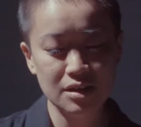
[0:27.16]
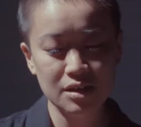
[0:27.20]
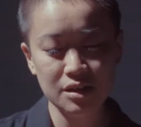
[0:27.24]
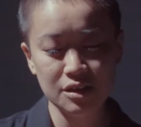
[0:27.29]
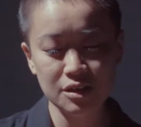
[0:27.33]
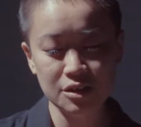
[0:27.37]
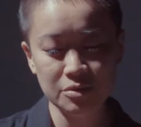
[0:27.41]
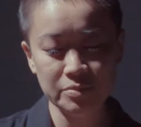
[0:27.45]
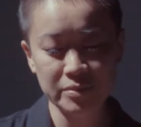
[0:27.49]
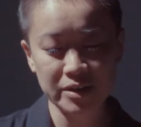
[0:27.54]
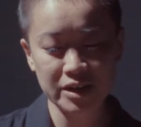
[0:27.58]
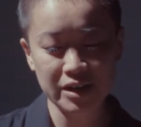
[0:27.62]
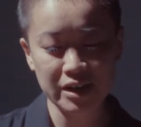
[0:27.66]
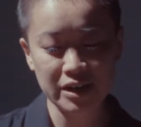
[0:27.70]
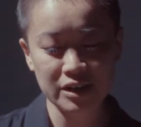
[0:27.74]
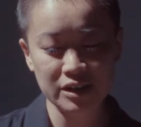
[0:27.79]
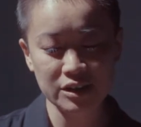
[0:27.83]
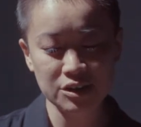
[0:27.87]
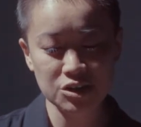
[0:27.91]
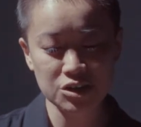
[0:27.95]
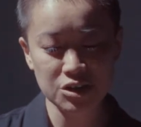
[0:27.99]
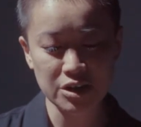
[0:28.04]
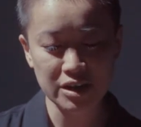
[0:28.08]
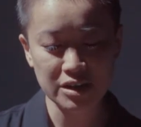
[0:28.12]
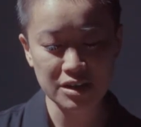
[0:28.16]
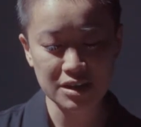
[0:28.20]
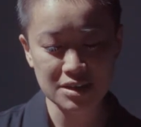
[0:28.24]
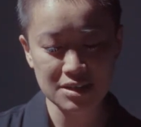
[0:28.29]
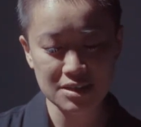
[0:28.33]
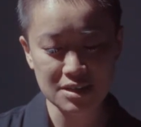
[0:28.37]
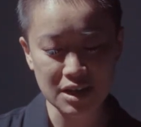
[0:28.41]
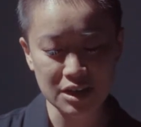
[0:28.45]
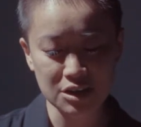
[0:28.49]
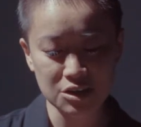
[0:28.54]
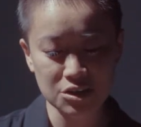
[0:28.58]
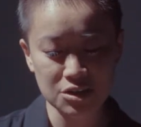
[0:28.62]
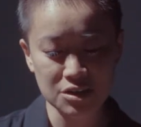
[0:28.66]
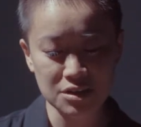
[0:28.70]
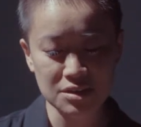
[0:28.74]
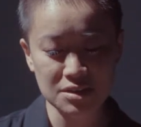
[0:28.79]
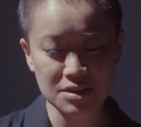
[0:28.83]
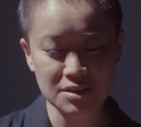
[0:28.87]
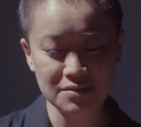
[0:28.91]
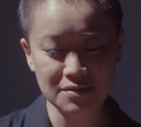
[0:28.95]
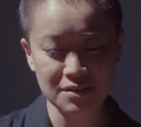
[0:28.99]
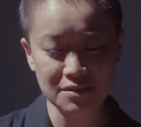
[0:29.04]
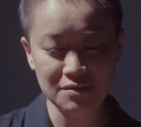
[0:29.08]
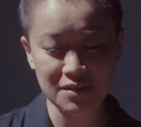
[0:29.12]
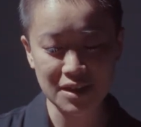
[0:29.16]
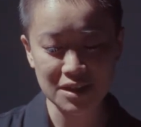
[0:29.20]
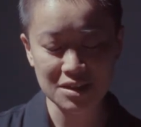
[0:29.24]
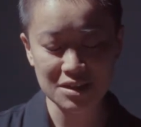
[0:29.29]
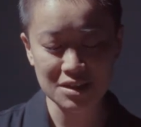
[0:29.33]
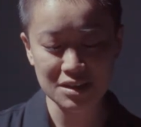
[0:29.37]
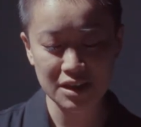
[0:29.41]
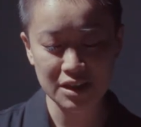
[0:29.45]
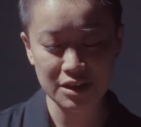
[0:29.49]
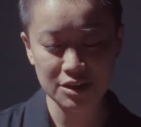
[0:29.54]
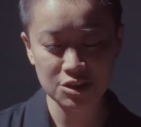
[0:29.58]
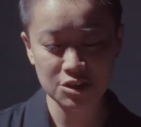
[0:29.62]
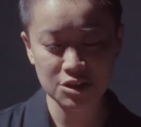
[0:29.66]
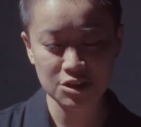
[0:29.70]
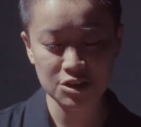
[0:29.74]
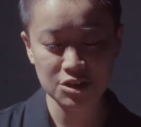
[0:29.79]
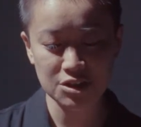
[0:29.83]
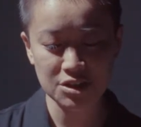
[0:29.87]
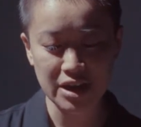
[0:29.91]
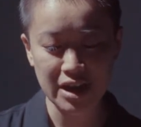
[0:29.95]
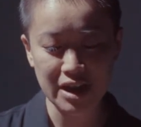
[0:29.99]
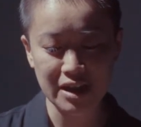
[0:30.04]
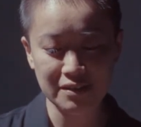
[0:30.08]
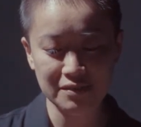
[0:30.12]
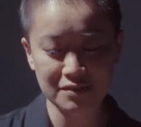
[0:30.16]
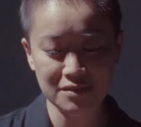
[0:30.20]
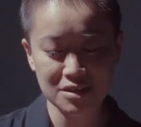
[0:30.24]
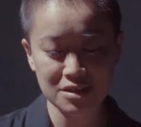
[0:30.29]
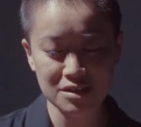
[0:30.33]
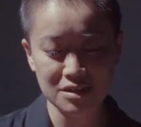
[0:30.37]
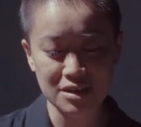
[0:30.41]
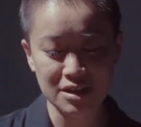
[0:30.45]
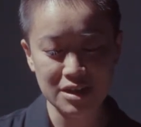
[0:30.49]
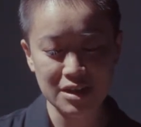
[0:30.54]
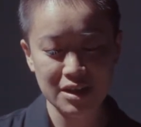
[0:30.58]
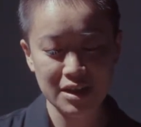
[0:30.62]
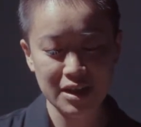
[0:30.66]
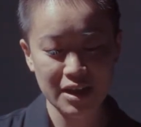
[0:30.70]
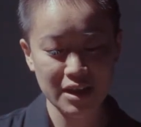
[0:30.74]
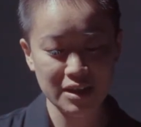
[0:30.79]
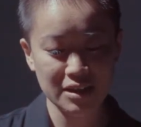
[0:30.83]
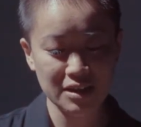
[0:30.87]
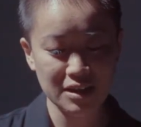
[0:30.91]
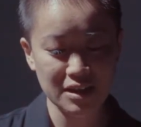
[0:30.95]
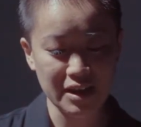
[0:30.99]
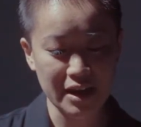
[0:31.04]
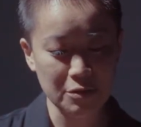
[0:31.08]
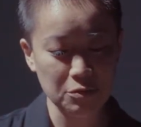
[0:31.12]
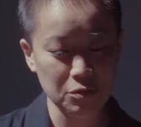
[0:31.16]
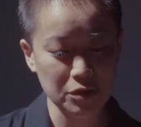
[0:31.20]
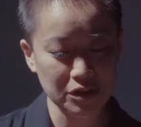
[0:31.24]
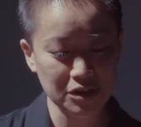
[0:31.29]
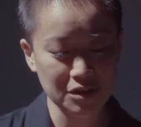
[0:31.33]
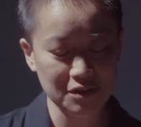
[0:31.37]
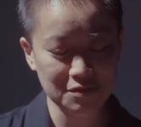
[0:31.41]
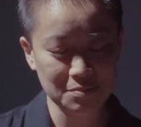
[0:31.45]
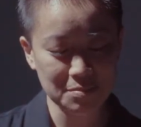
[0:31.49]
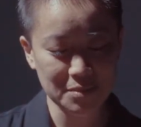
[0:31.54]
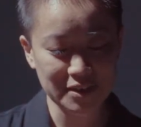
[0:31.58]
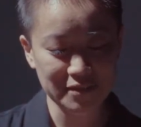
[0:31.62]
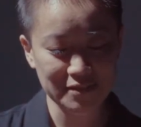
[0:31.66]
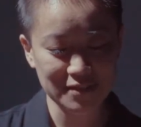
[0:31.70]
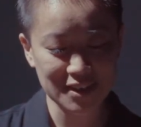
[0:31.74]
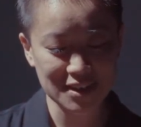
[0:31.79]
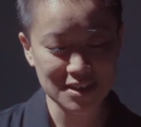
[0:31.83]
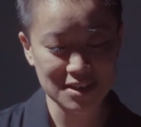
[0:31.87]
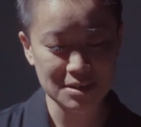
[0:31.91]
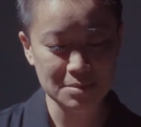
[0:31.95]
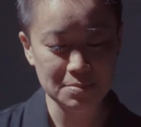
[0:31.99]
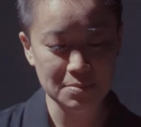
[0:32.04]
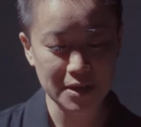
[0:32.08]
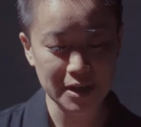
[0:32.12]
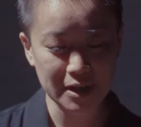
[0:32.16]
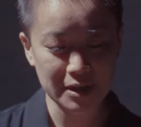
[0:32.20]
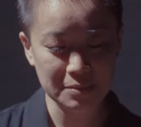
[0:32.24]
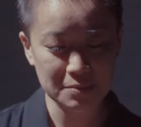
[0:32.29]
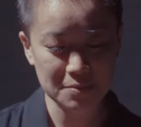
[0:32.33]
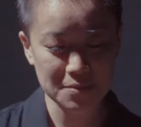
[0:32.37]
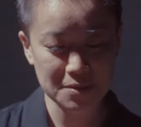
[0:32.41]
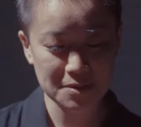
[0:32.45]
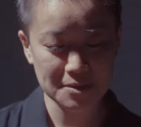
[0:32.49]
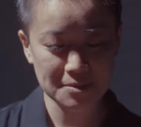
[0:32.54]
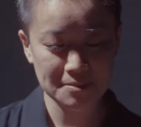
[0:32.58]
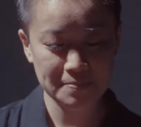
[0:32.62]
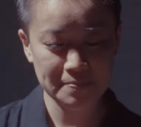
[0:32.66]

illuminating shiny sections of a ventilation shaft and a network of PVC pipes.